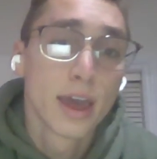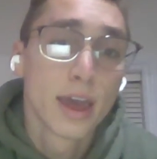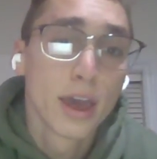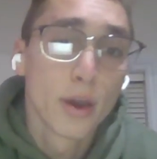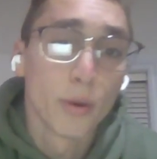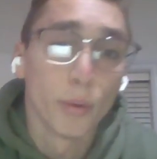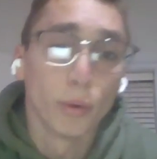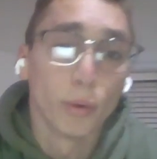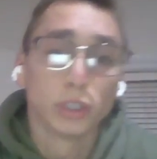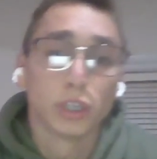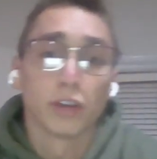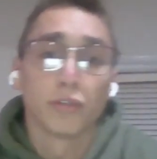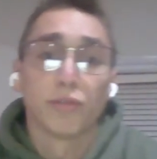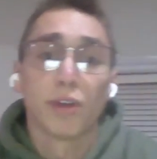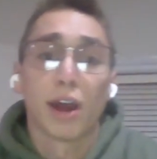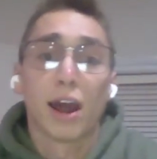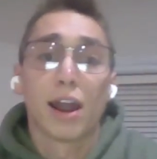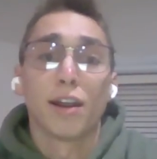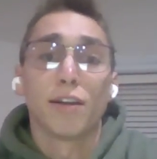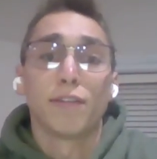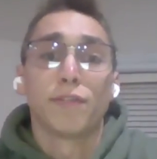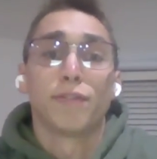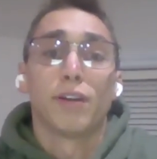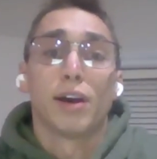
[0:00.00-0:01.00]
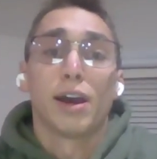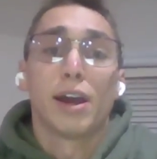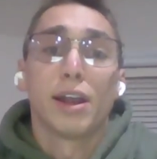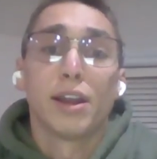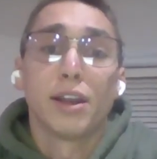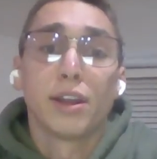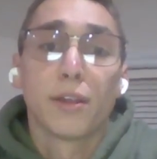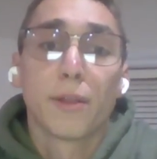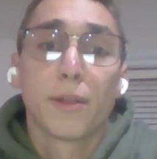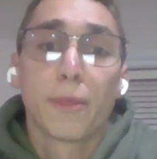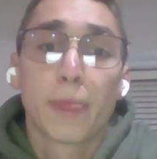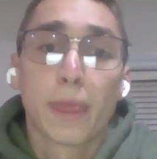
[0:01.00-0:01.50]
which have ratified
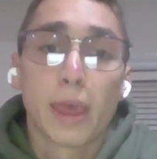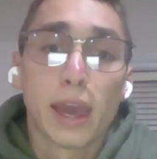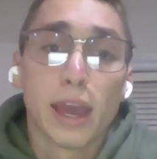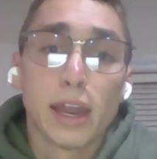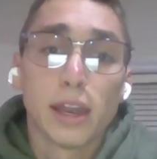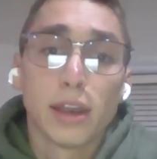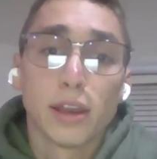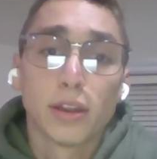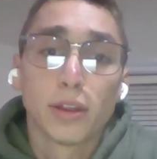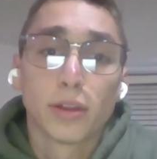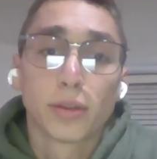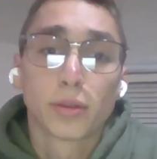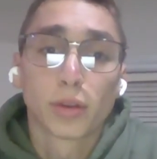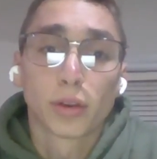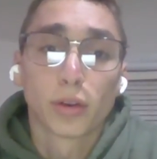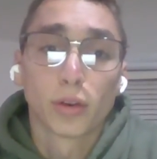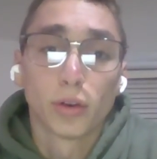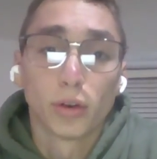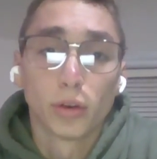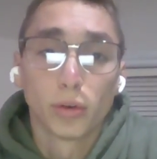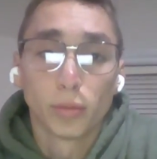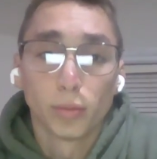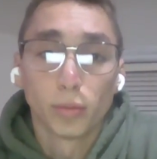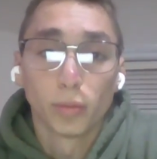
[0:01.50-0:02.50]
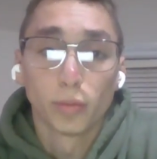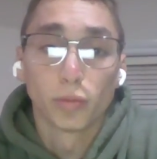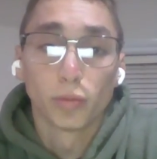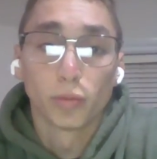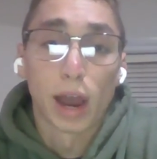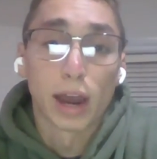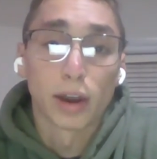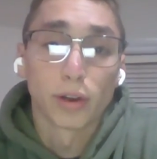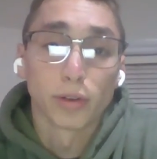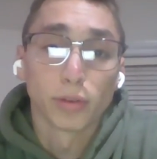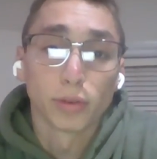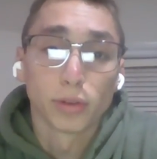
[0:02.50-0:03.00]
and
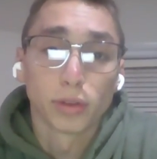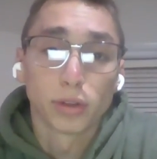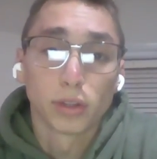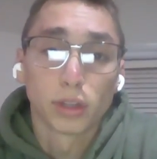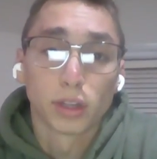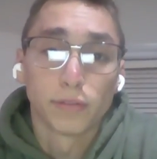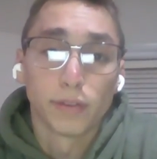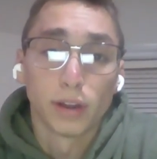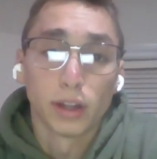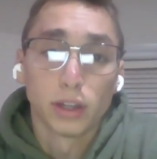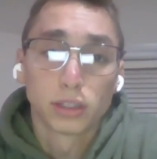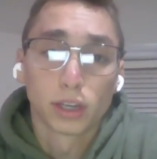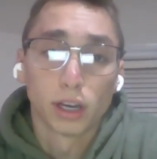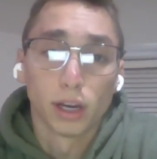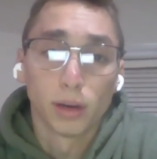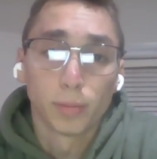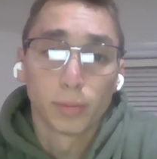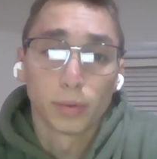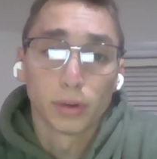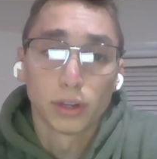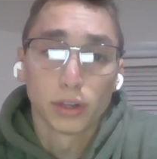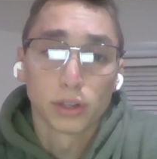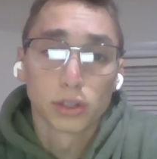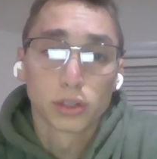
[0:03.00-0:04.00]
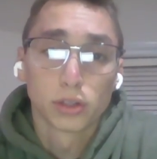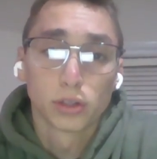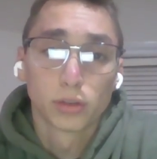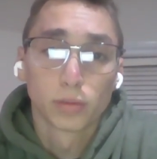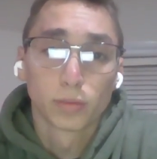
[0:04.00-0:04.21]
rattled defense companies.